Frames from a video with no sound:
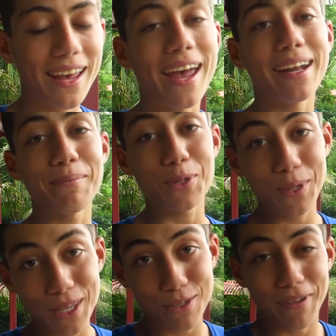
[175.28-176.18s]
and I'm
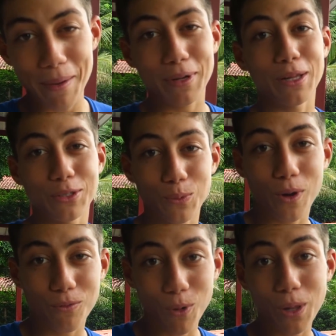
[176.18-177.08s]
doing this right
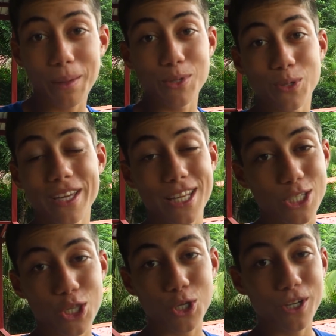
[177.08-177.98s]
while I'm doing
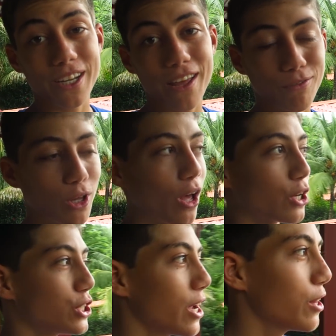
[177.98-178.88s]
this 30-day
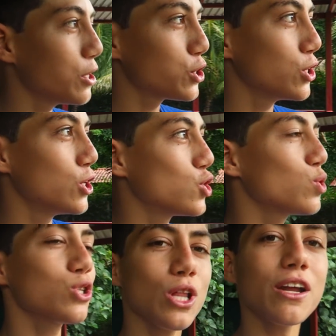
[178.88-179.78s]
vlog challenge.
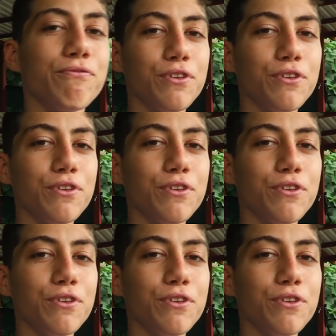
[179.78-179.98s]
So it's a lot of